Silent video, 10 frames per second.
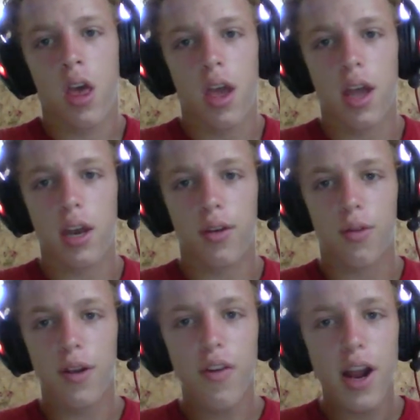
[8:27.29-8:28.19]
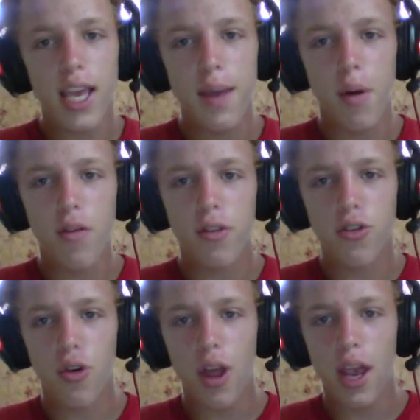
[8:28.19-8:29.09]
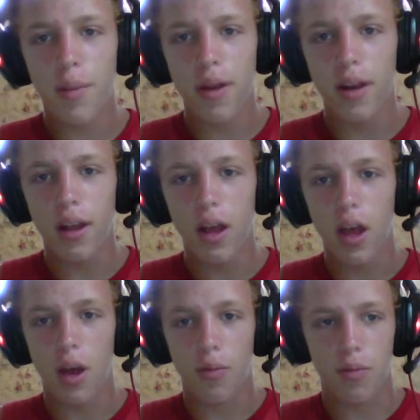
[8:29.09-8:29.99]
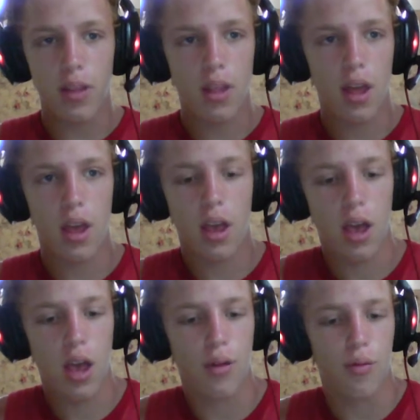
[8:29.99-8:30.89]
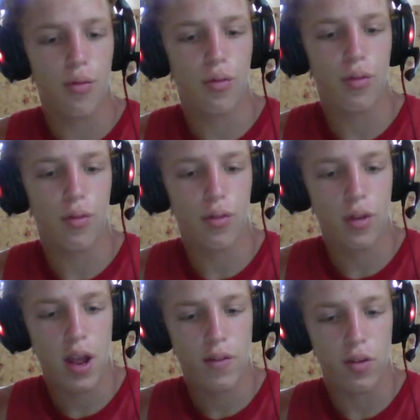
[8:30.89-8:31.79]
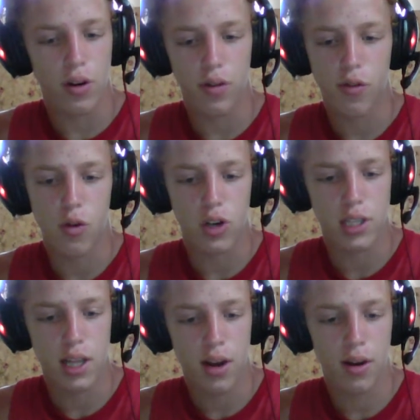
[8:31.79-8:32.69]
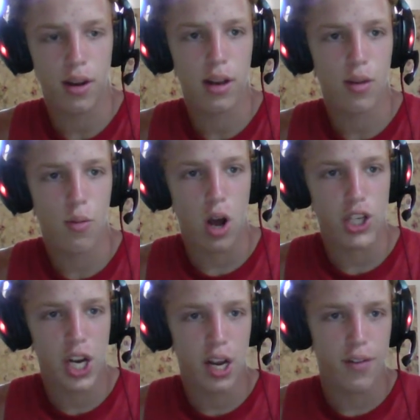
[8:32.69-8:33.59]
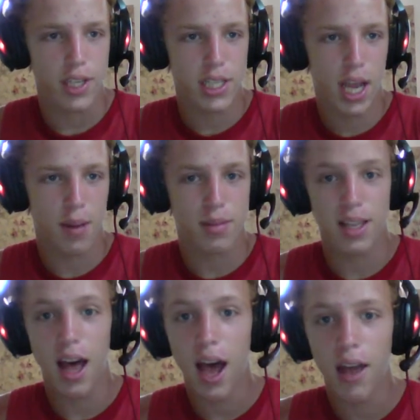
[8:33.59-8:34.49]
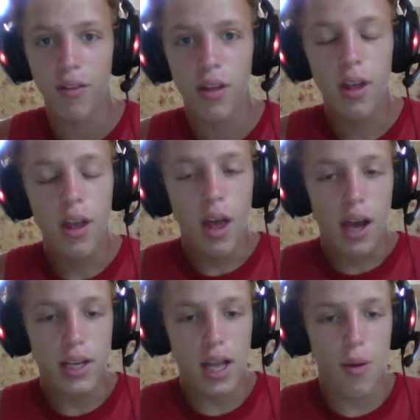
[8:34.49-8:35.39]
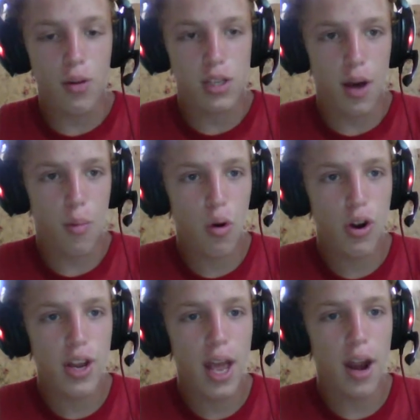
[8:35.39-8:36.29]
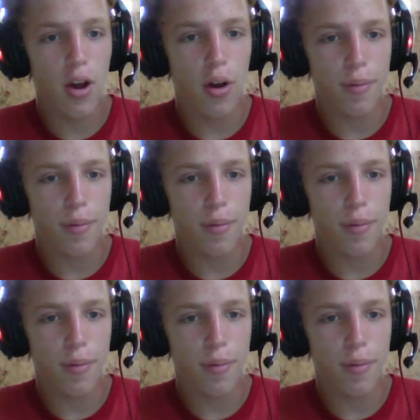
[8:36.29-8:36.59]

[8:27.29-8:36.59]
And whenever I came over Troy Aikman, I never, of course, didn't watch any of his games live because I was not born yet. How